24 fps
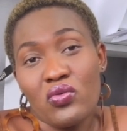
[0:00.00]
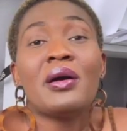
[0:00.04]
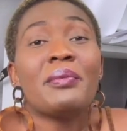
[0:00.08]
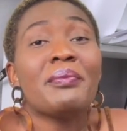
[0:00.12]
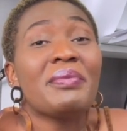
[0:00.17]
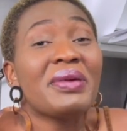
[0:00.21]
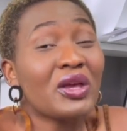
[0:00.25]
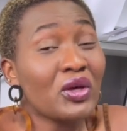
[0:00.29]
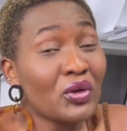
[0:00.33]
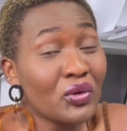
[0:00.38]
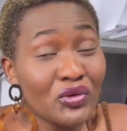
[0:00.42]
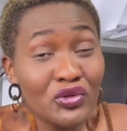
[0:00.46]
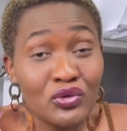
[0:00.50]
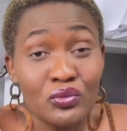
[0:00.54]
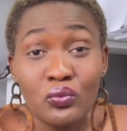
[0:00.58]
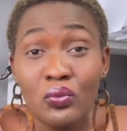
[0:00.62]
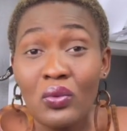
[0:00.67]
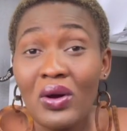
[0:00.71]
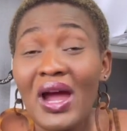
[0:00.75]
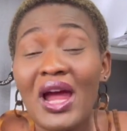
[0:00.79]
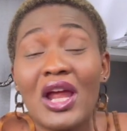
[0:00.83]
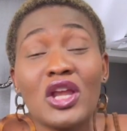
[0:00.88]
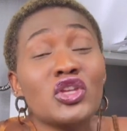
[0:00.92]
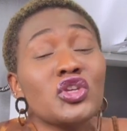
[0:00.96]
because
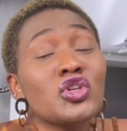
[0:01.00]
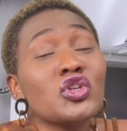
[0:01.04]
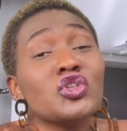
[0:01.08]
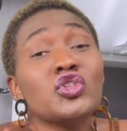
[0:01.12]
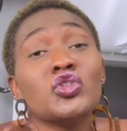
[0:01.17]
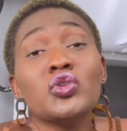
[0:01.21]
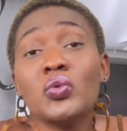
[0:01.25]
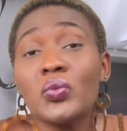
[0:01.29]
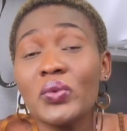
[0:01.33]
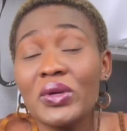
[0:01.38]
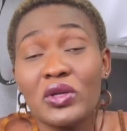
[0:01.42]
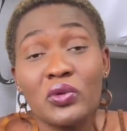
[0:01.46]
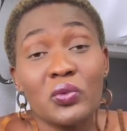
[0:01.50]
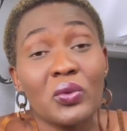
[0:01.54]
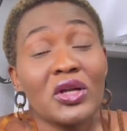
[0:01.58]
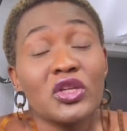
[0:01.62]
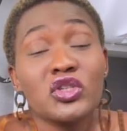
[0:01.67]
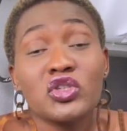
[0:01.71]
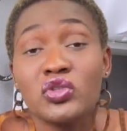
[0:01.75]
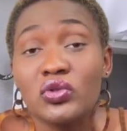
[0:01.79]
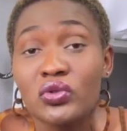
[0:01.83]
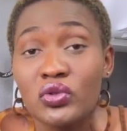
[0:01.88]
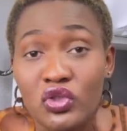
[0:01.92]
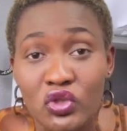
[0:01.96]
while you're doing
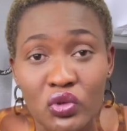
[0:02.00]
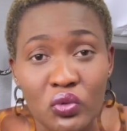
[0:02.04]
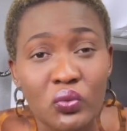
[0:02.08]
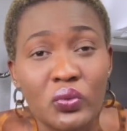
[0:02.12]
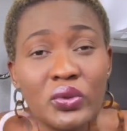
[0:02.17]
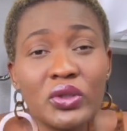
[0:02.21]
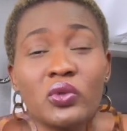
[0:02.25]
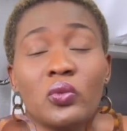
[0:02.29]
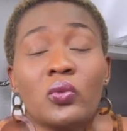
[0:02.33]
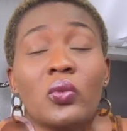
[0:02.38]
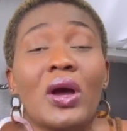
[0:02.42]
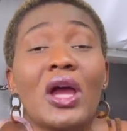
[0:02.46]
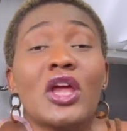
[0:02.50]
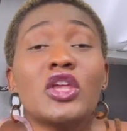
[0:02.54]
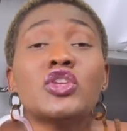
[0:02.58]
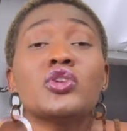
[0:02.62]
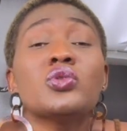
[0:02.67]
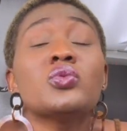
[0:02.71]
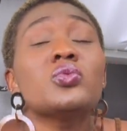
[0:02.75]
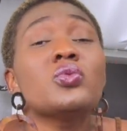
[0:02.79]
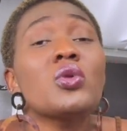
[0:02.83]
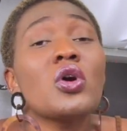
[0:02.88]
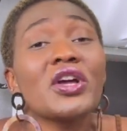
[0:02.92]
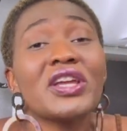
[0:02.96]
what you're doing, while you're
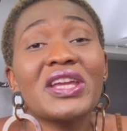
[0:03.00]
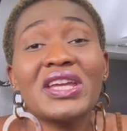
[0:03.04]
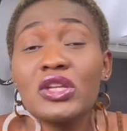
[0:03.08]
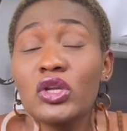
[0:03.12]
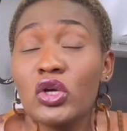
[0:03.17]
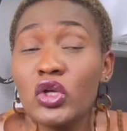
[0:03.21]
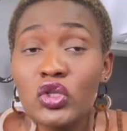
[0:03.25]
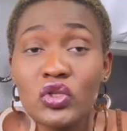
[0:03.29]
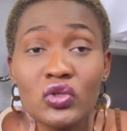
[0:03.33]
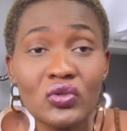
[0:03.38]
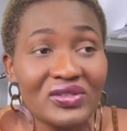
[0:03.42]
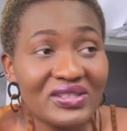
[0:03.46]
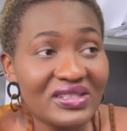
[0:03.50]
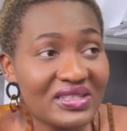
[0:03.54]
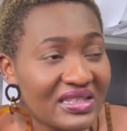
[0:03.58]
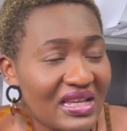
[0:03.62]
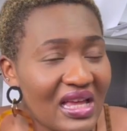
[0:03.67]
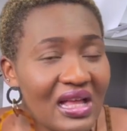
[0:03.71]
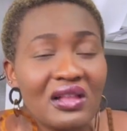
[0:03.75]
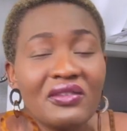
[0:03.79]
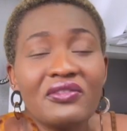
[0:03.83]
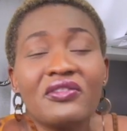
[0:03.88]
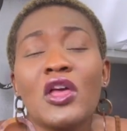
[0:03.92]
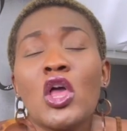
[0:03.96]
working on
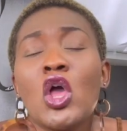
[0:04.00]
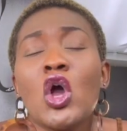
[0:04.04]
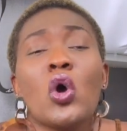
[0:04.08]
yourself,